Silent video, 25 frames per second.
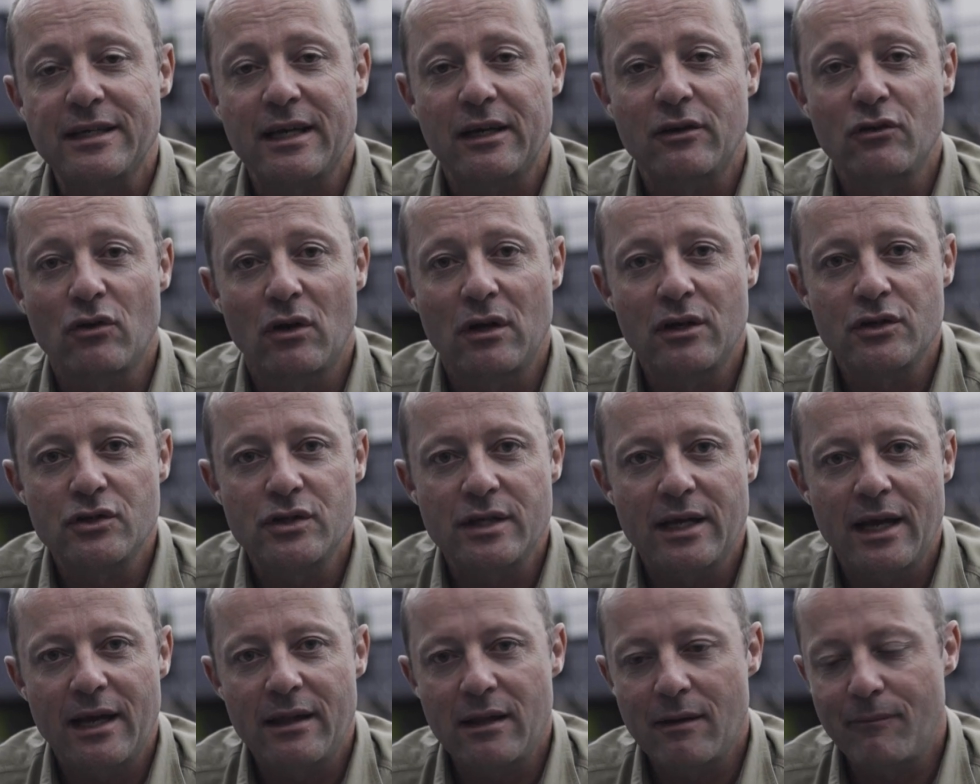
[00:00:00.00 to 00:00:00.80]

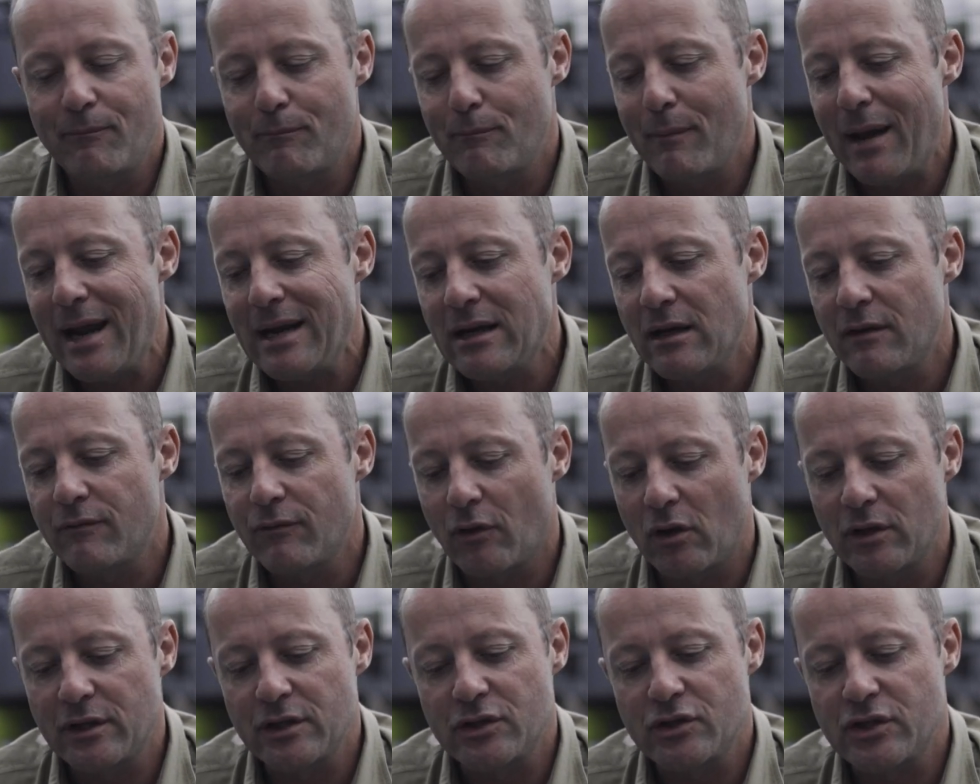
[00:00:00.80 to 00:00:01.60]
technology. And the main
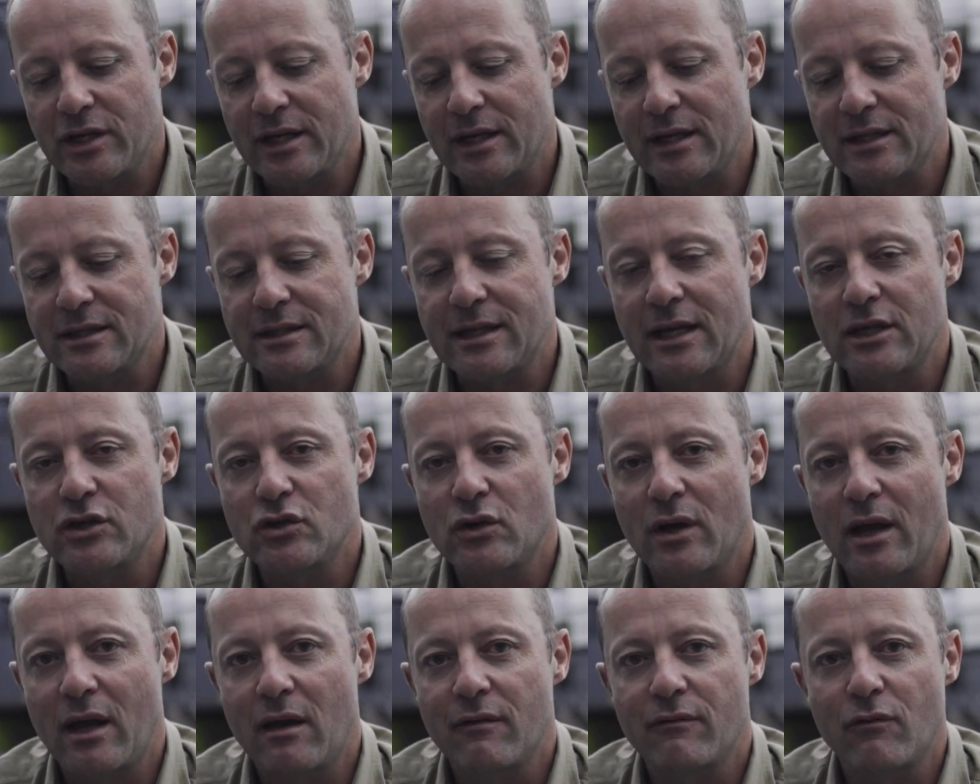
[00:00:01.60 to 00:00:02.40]
advantage here is that
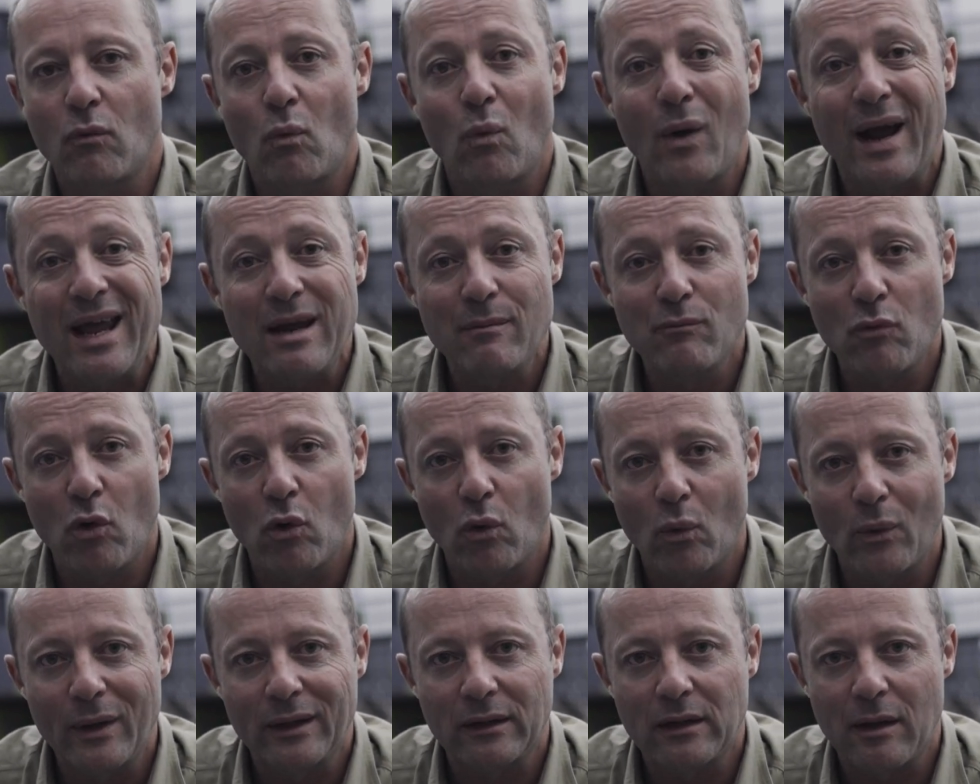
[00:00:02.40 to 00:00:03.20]
you have way
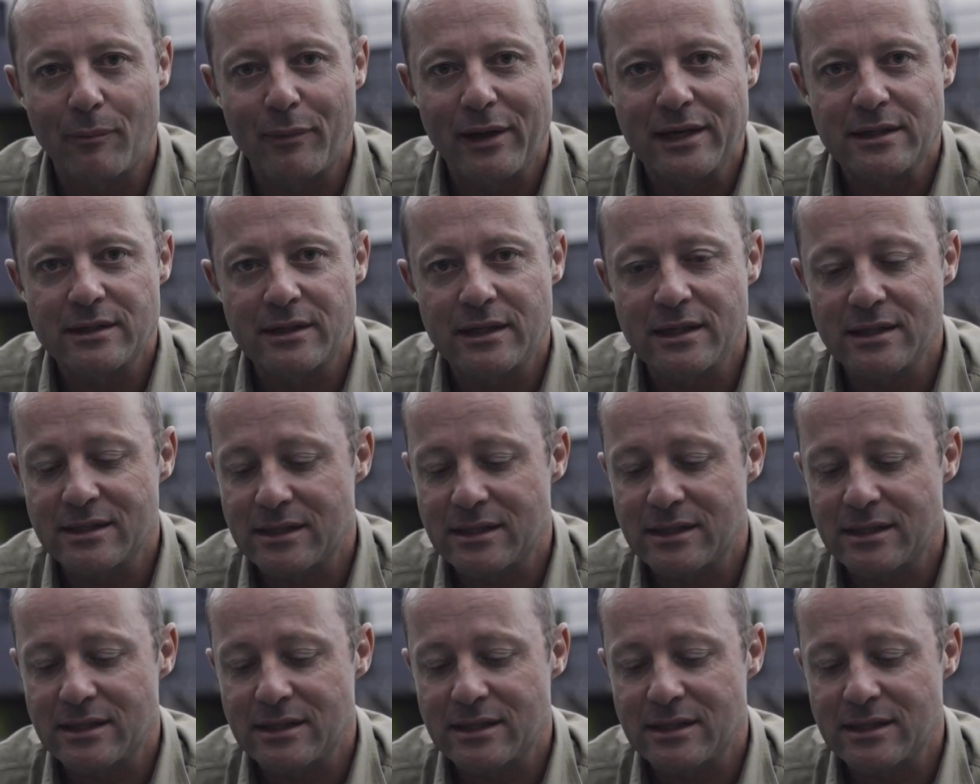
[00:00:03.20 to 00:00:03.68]
more oil capacity,